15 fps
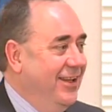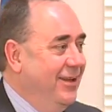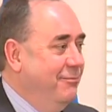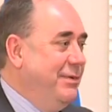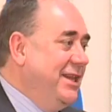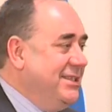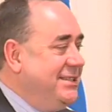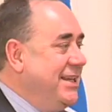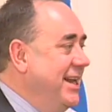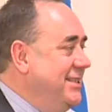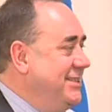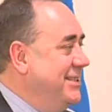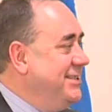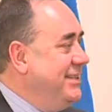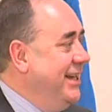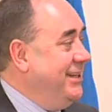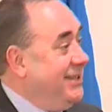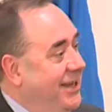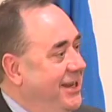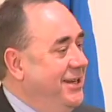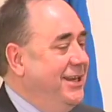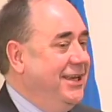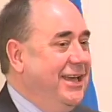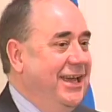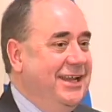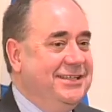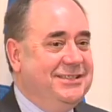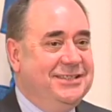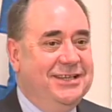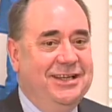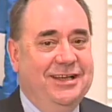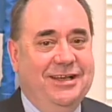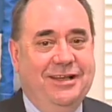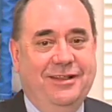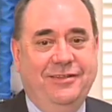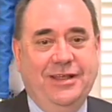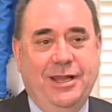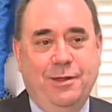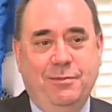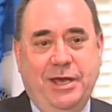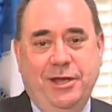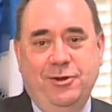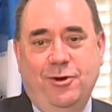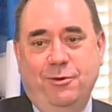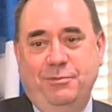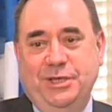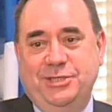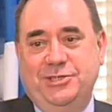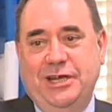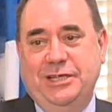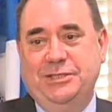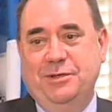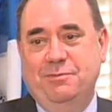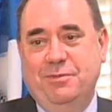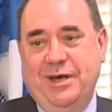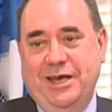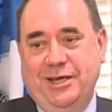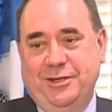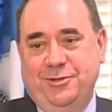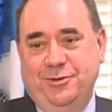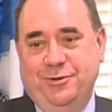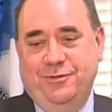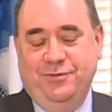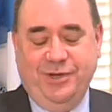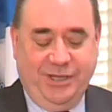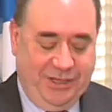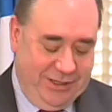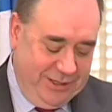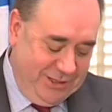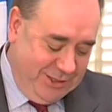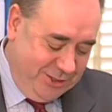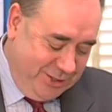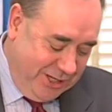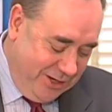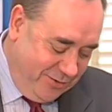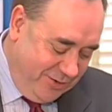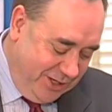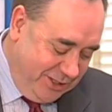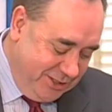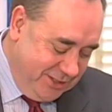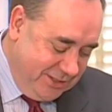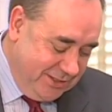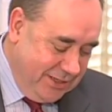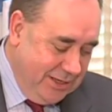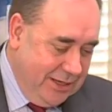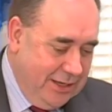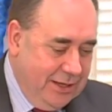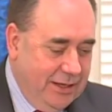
but the census data indicates that they might not be stretching back 2 or 3 generations.